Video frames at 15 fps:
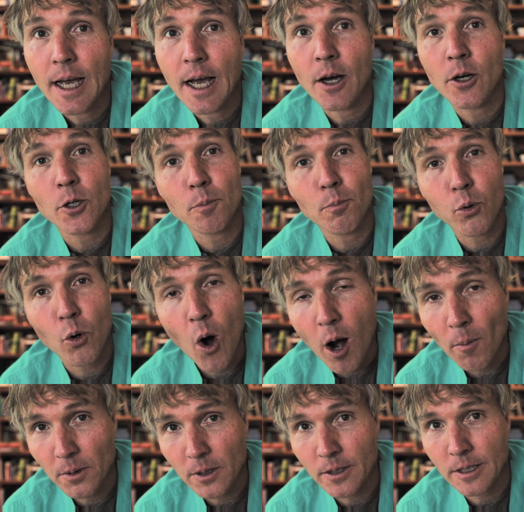and how to
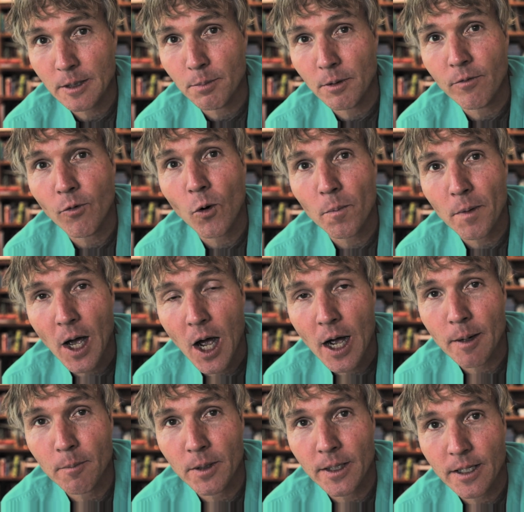properly perform the
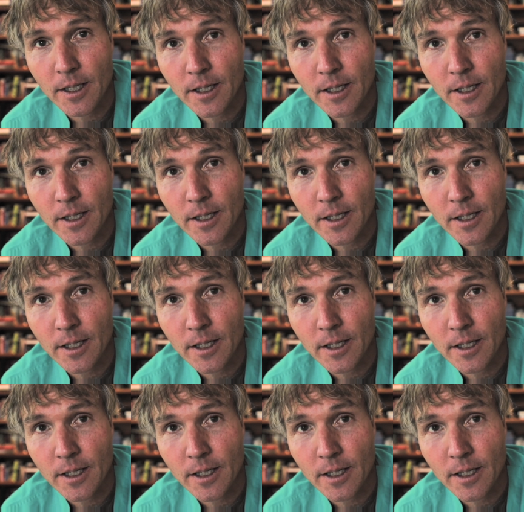Heimlich.